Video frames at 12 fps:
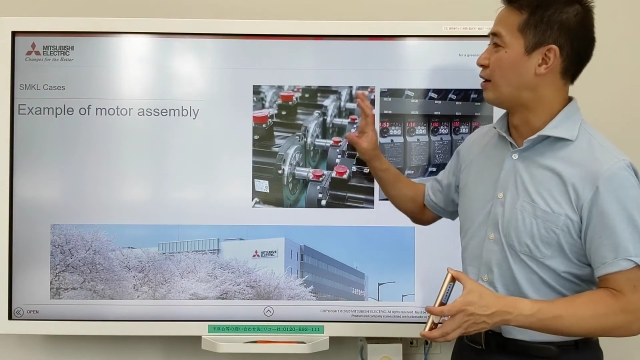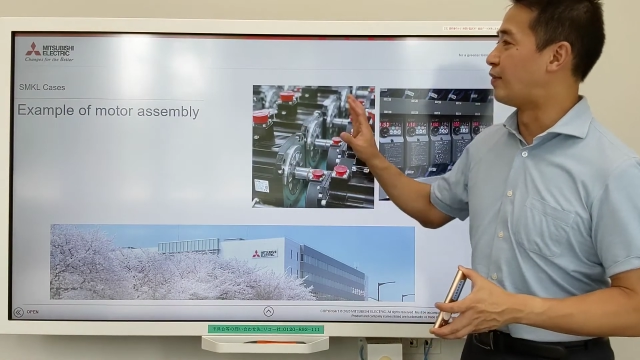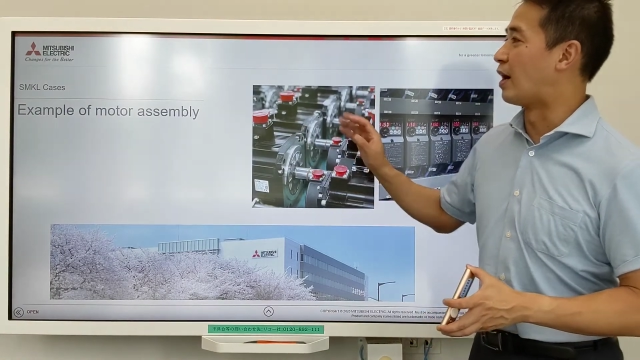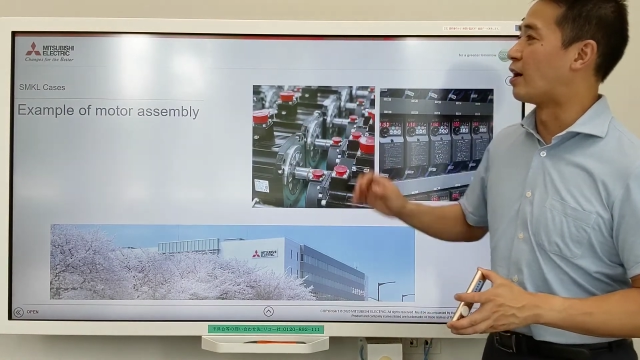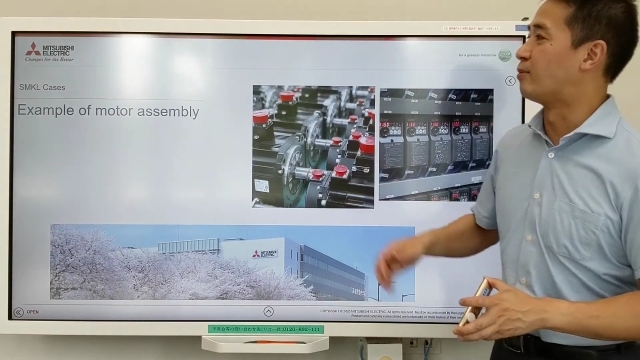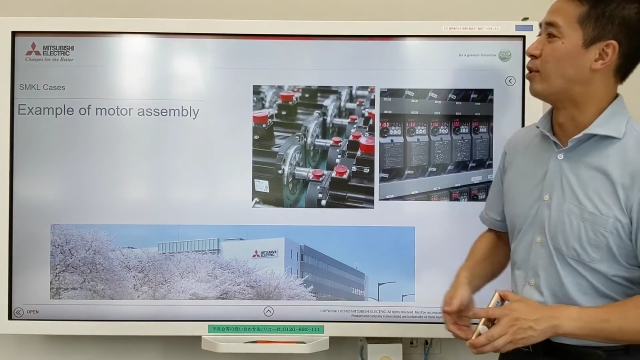of
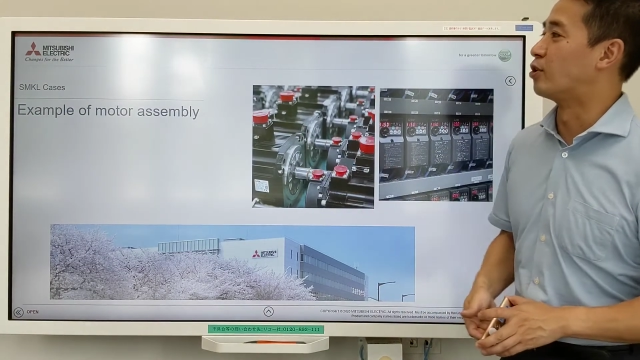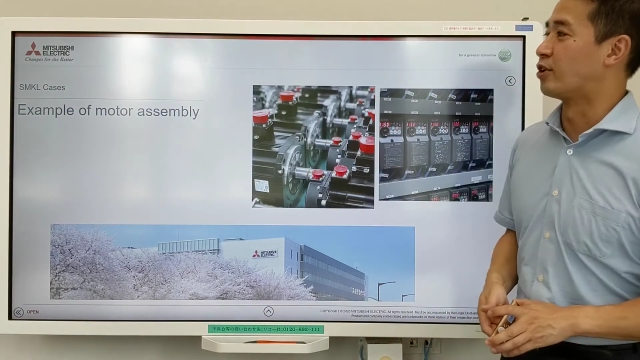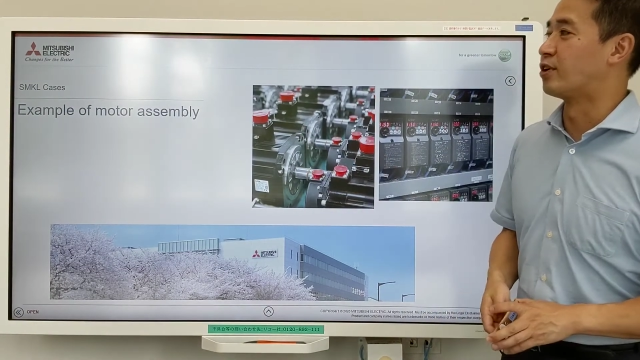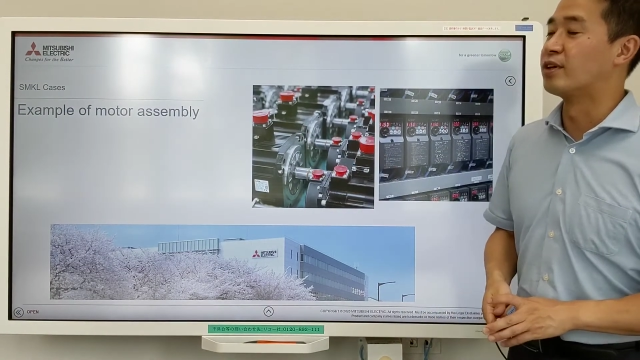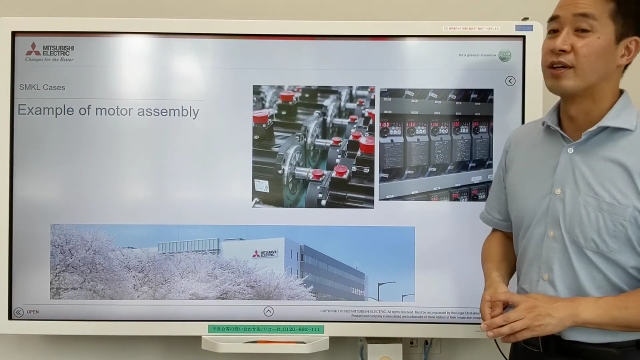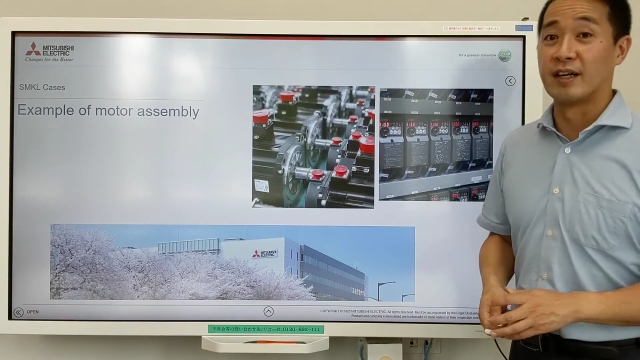our
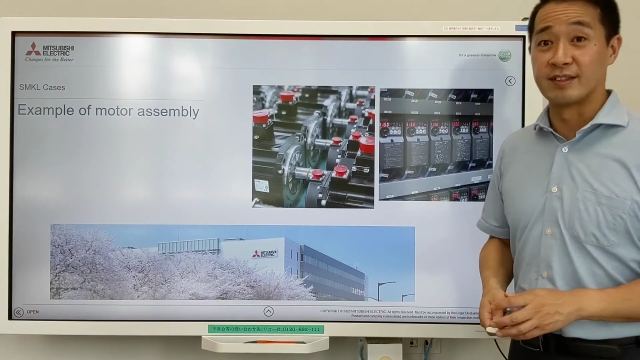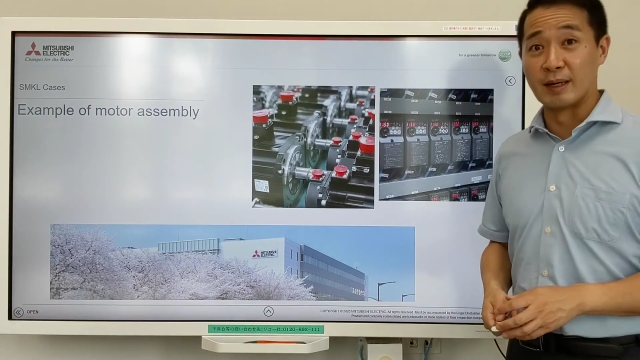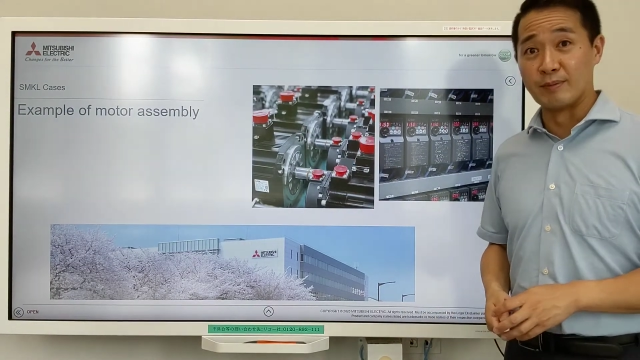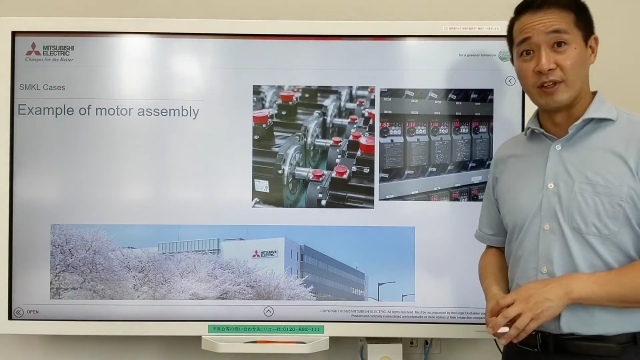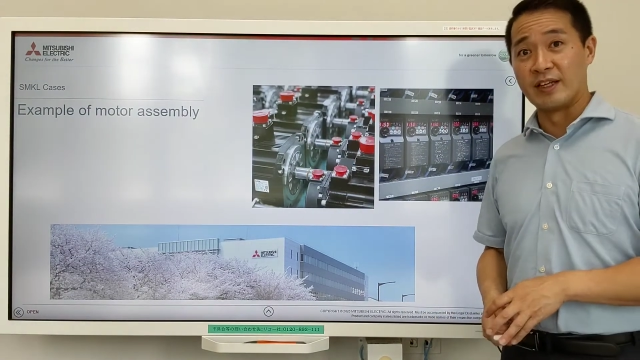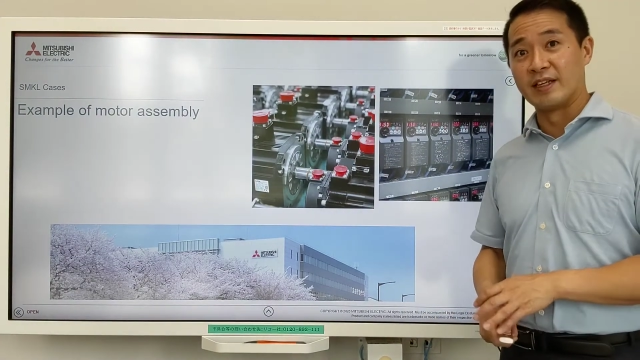motor
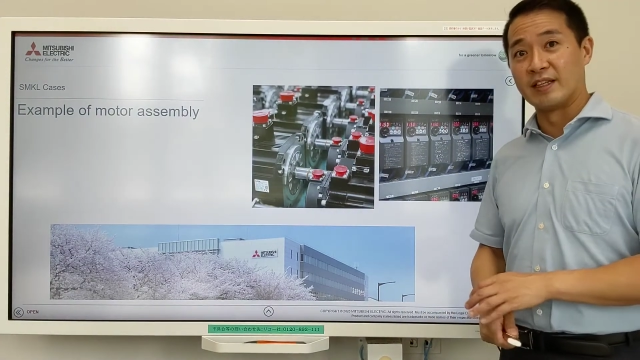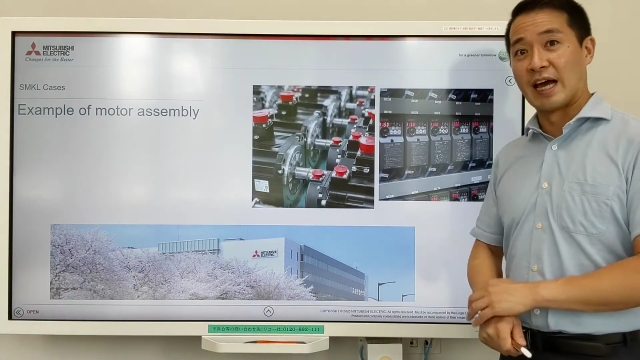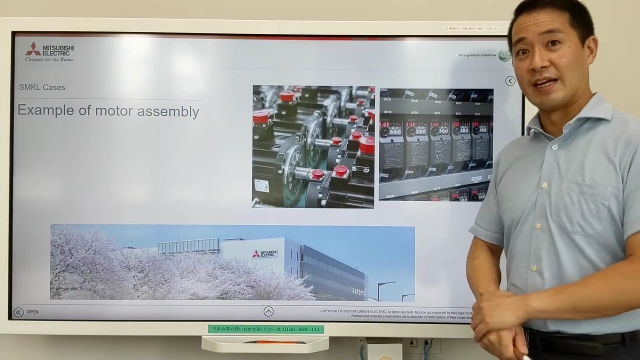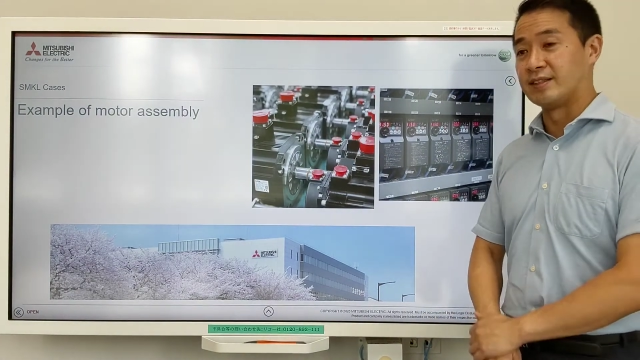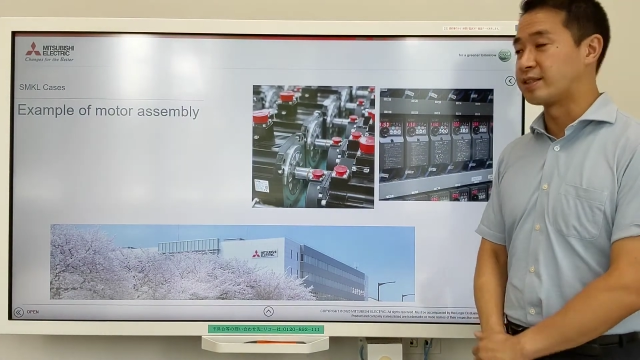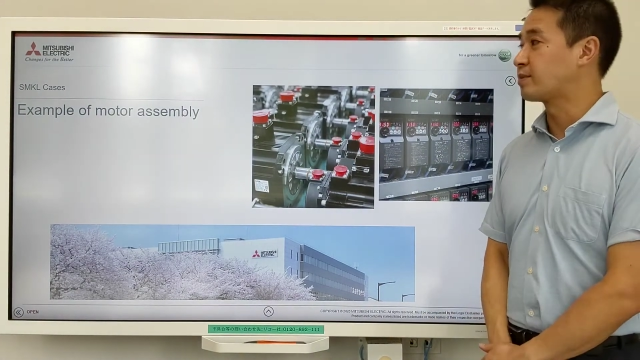assembly
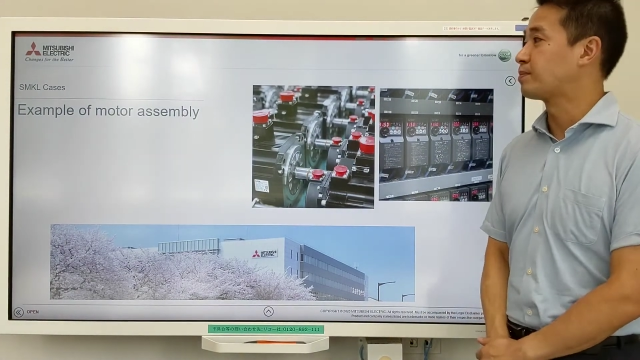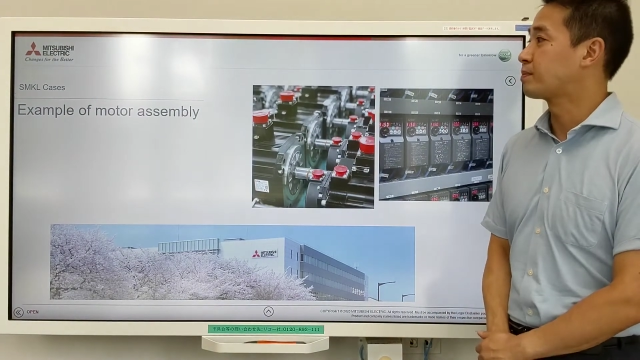lines.